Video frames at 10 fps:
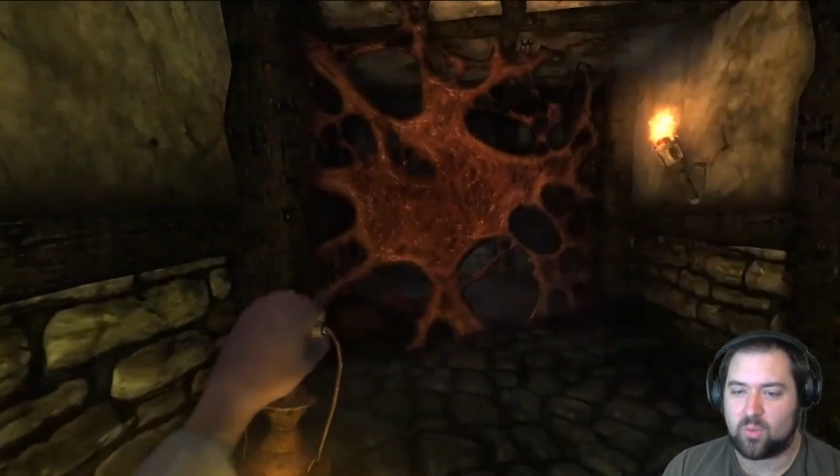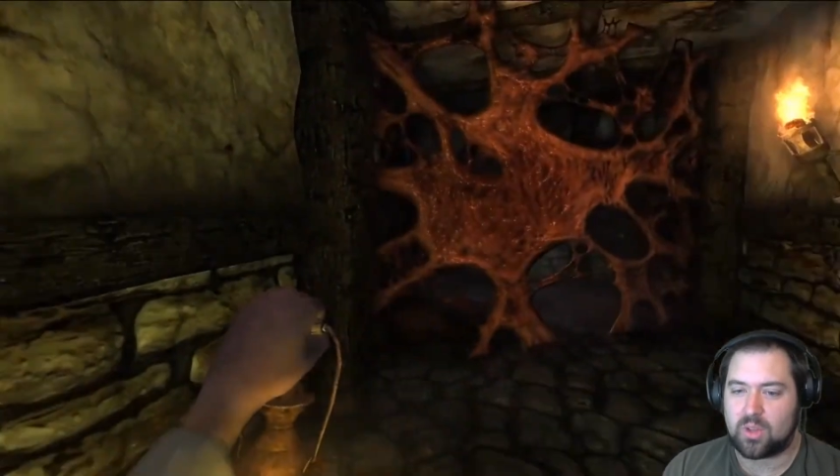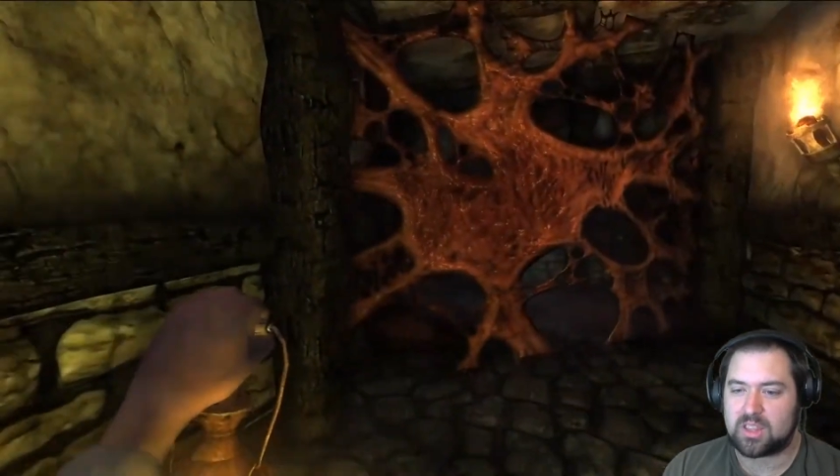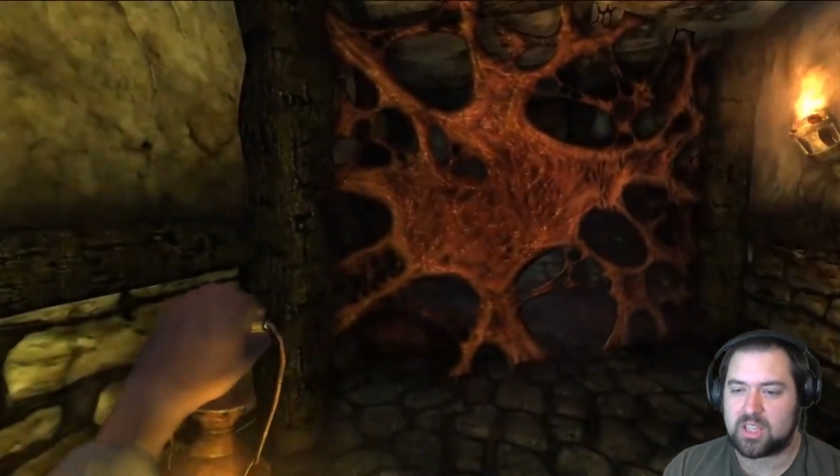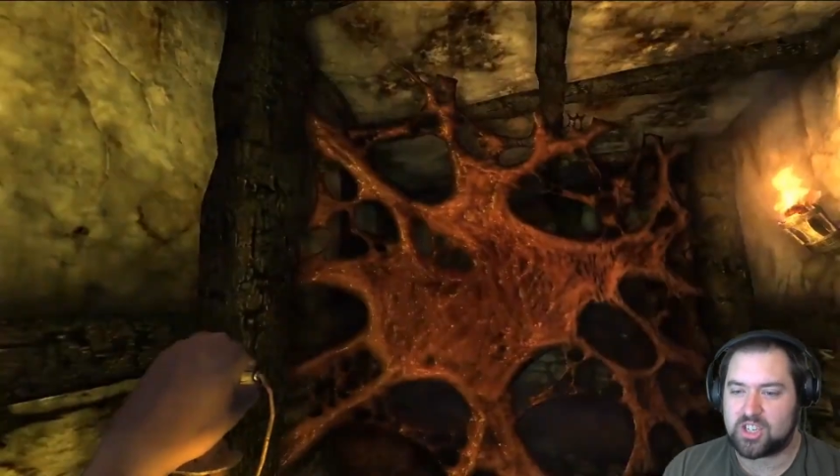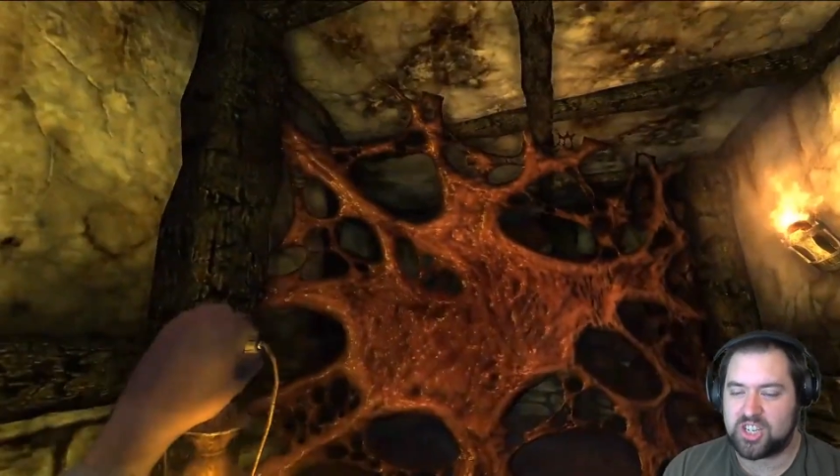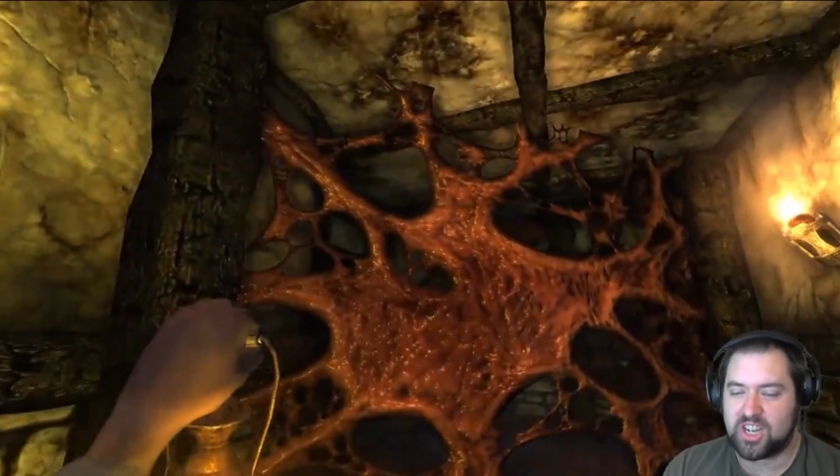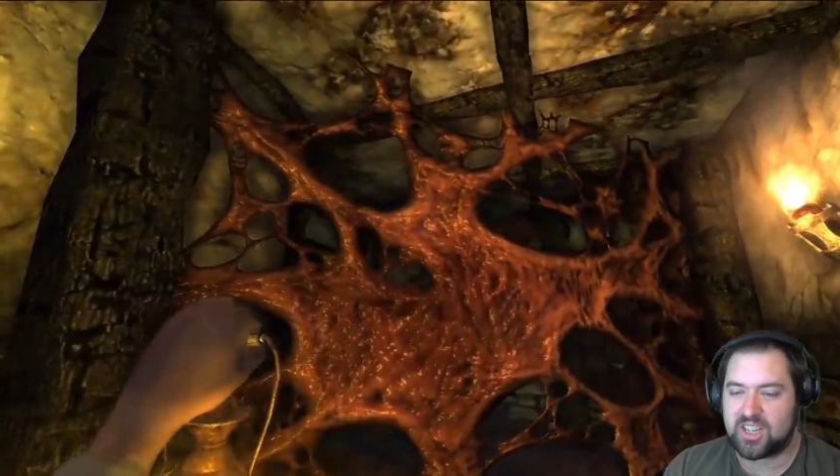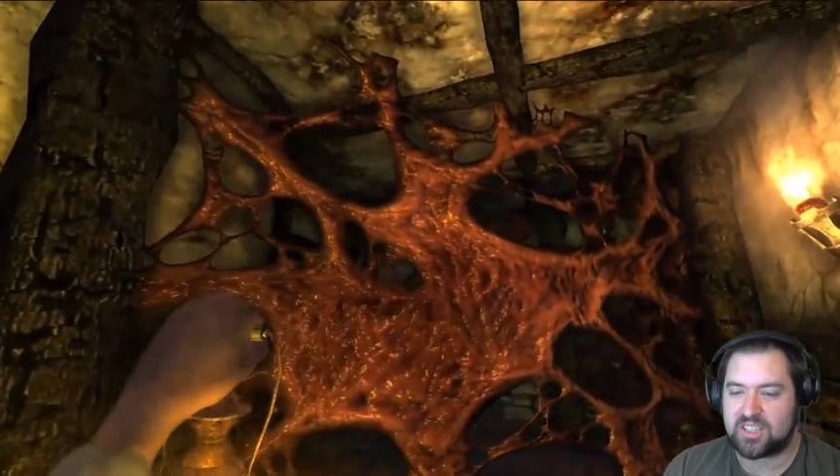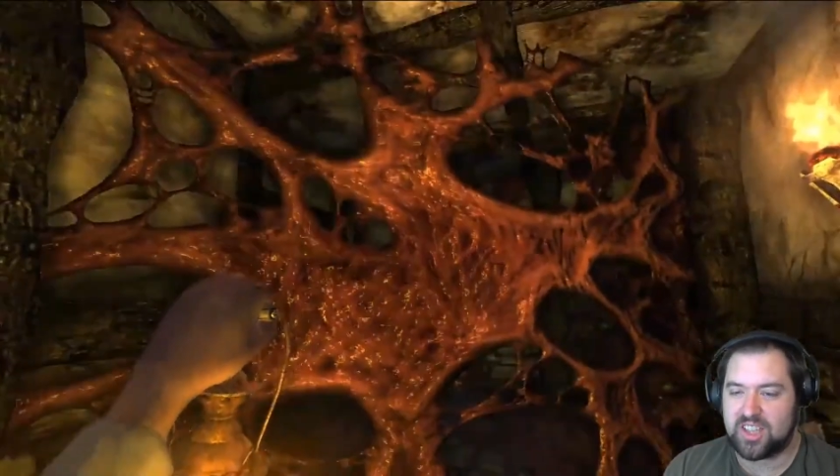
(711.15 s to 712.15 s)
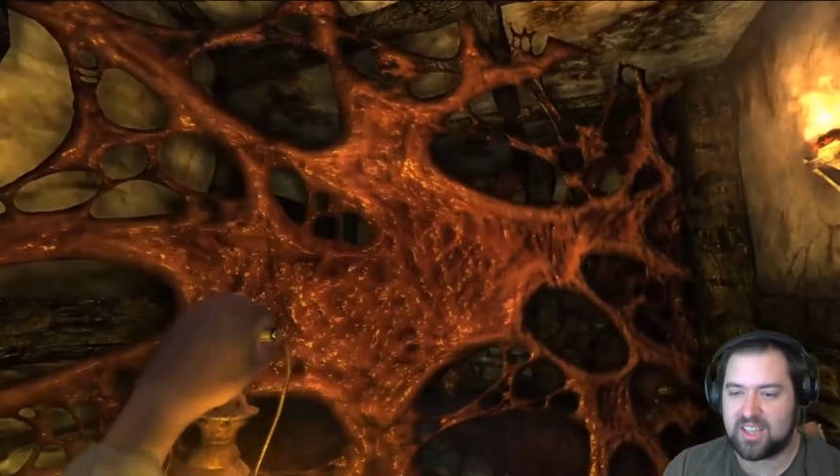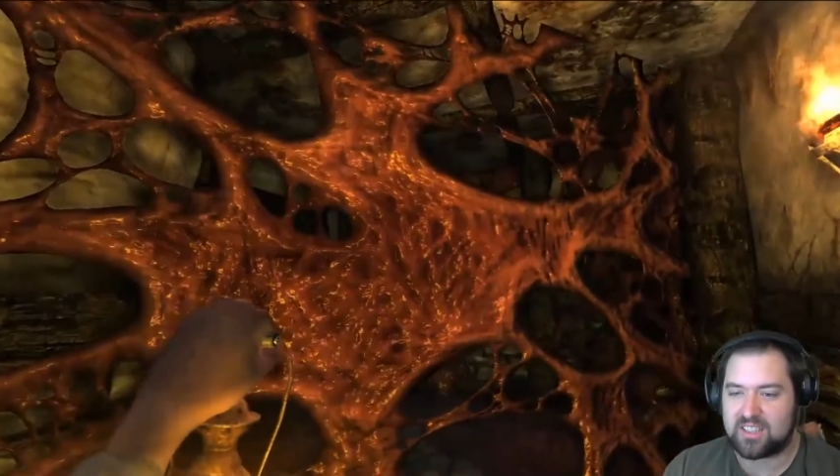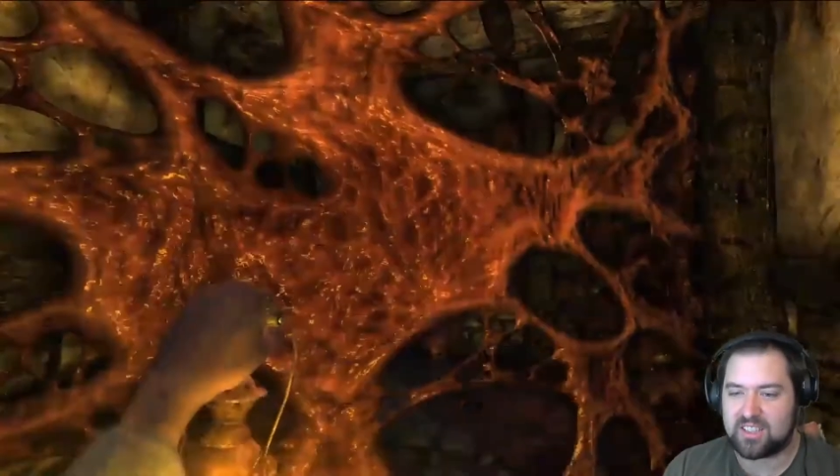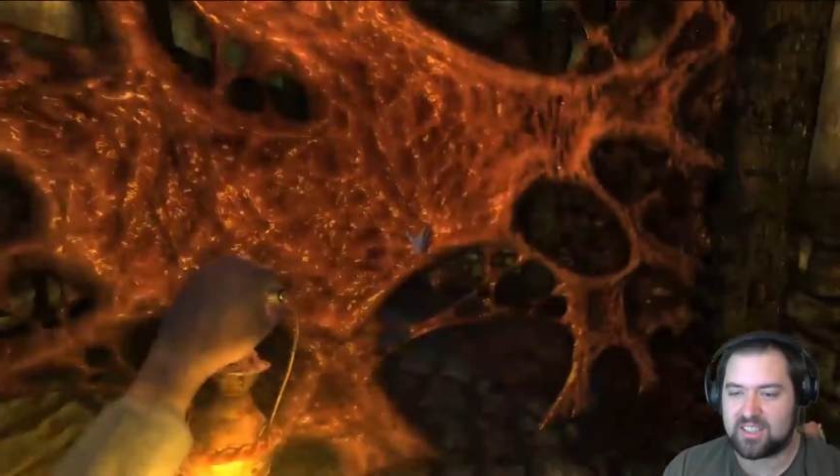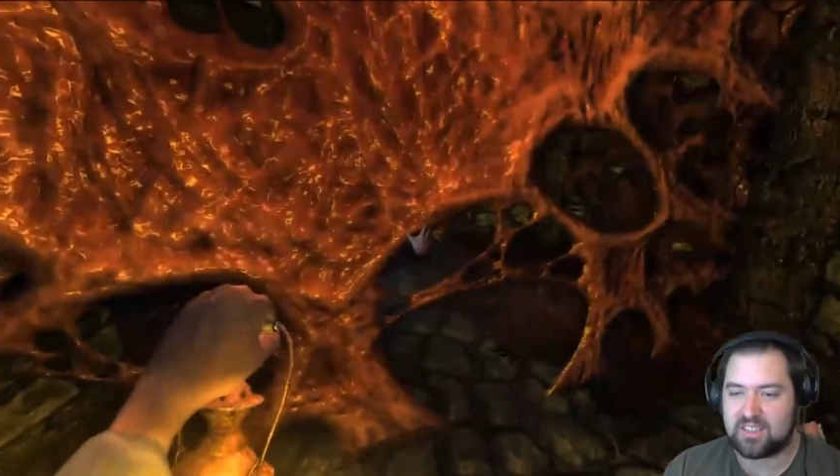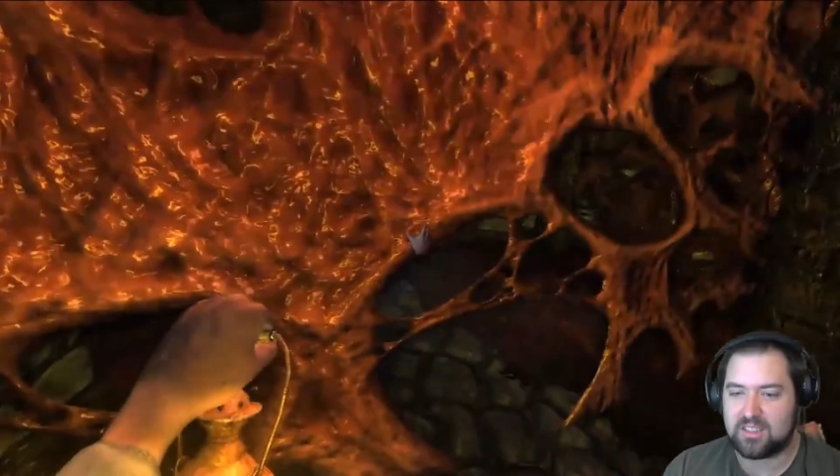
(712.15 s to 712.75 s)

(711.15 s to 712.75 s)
What the shit is this?